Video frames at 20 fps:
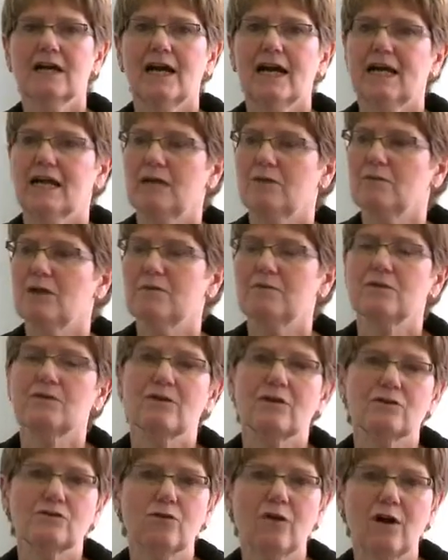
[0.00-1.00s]
and it might be
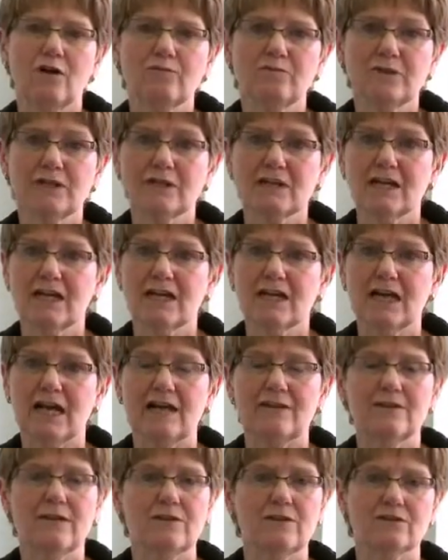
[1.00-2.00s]
around 12 midnight,
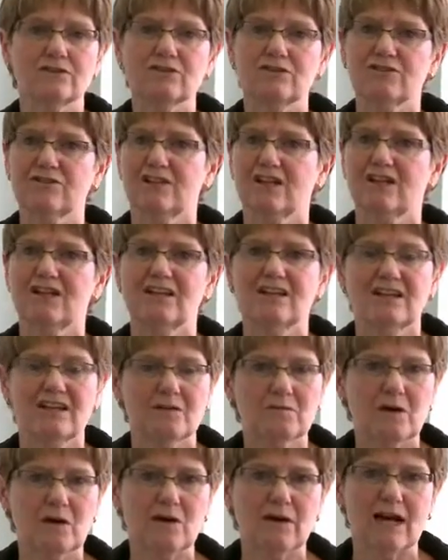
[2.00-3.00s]
and then they'll start getting it
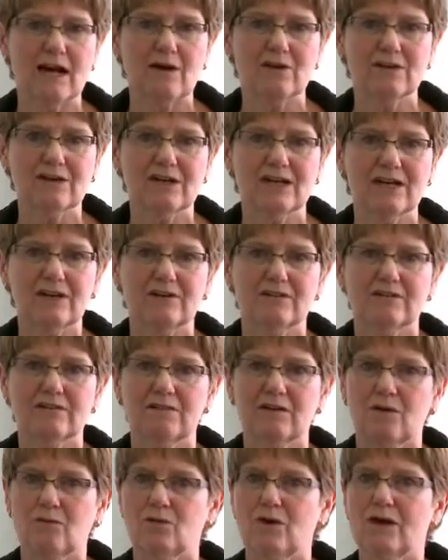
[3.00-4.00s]
about an hour later
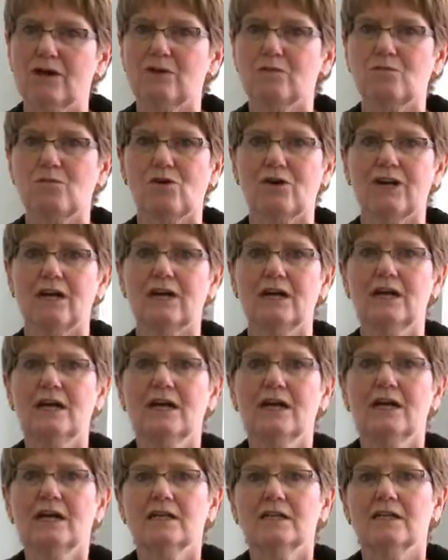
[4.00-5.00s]
at 1 in the morning.
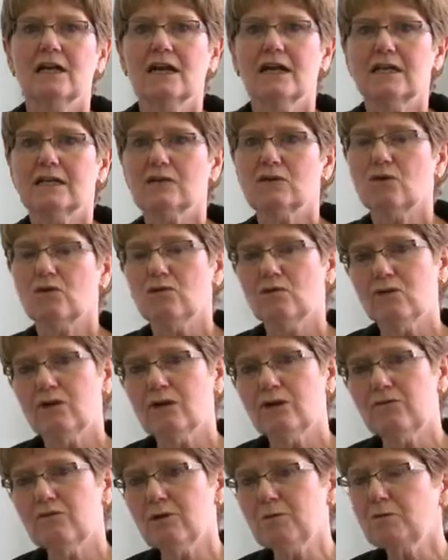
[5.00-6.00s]
So
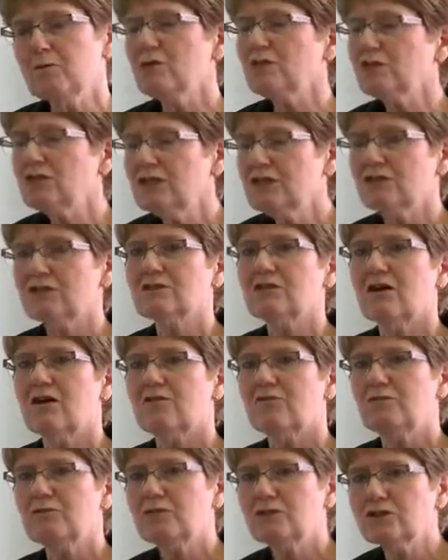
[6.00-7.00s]
if you're pushing
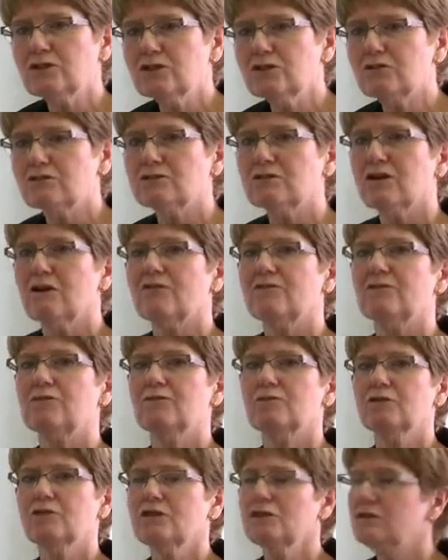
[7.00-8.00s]
yourself,
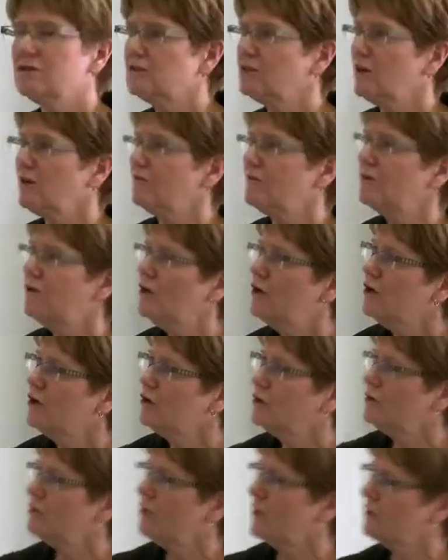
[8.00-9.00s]

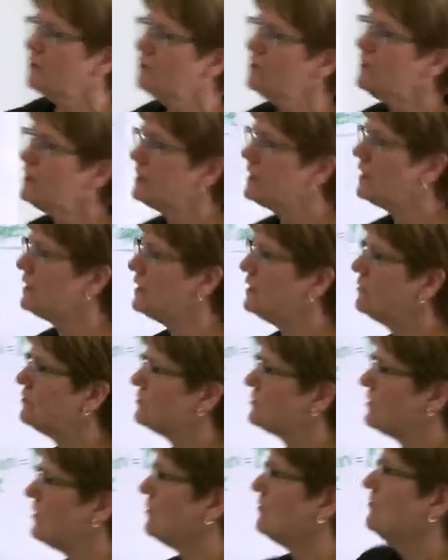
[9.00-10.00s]
you're not only getting
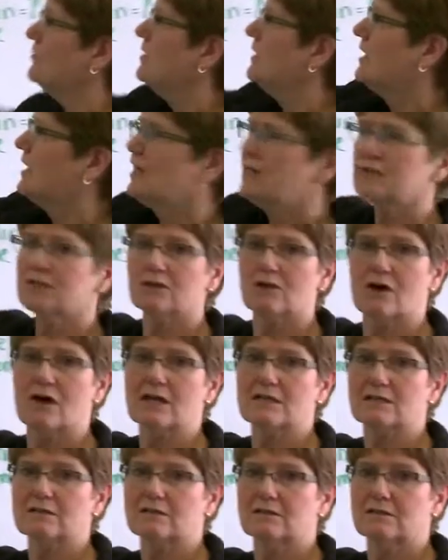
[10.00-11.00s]
yourself
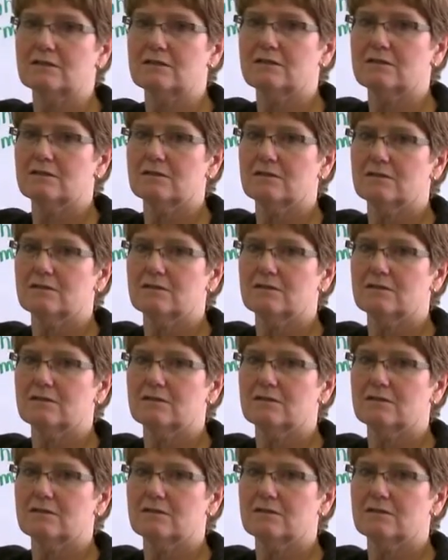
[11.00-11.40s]
exhausted,